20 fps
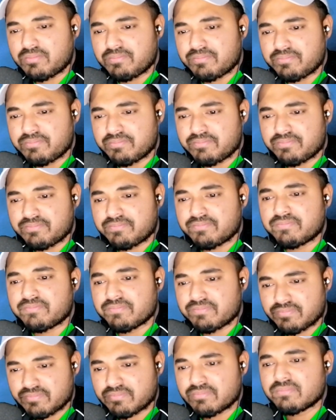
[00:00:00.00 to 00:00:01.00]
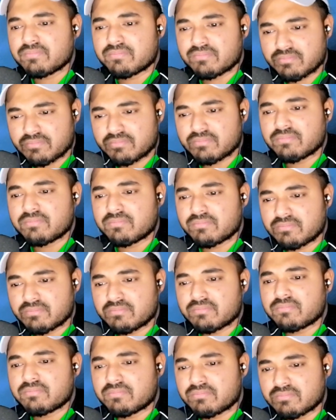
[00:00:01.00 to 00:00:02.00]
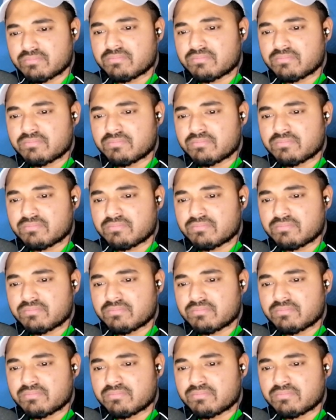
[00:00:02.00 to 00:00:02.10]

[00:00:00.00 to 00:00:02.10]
Let's be honest, it did entertain us.